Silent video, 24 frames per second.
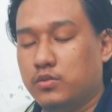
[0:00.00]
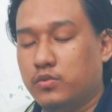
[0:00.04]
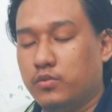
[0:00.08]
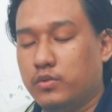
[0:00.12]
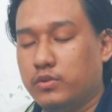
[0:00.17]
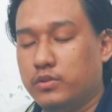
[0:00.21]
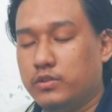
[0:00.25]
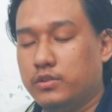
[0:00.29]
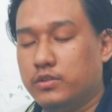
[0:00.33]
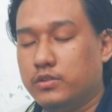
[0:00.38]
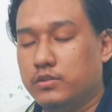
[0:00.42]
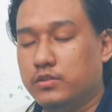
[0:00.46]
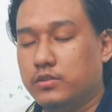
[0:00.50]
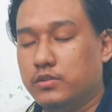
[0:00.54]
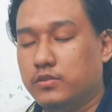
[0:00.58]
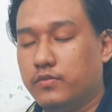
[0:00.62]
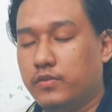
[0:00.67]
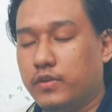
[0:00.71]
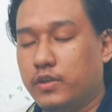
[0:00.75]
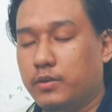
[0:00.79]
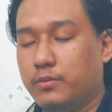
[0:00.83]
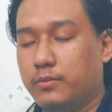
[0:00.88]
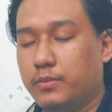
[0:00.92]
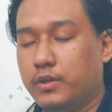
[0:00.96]
which is
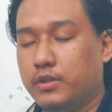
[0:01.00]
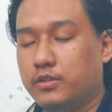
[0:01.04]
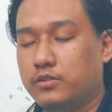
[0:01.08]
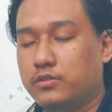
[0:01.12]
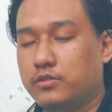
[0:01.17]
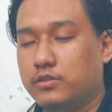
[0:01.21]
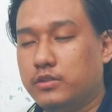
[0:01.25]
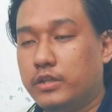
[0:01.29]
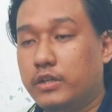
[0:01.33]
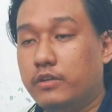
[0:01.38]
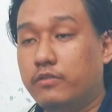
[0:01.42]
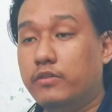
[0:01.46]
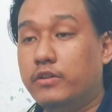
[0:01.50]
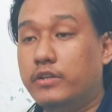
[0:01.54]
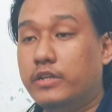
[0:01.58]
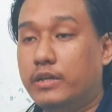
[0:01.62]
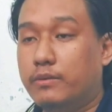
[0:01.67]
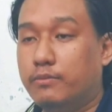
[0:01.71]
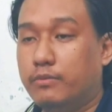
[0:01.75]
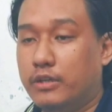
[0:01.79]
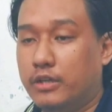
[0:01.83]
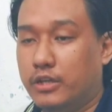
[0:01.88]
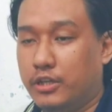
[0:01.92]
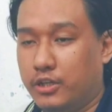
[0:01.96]
very much
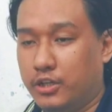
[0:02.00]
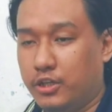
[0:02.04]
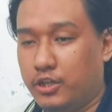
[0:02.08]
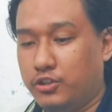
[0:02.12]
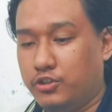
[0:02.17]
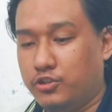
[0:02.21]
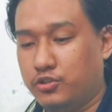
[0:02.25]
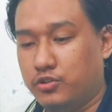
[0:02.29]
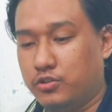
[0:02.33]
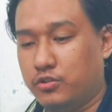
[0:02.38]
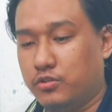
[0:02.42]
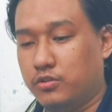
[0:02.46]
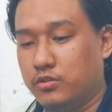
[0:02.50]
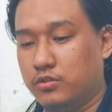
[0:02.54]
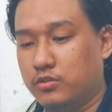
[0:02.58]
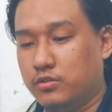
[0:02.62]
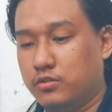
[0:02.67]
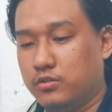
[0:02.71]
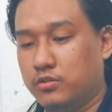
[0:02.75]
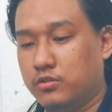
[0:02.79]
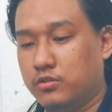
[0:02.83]
irritable in nature,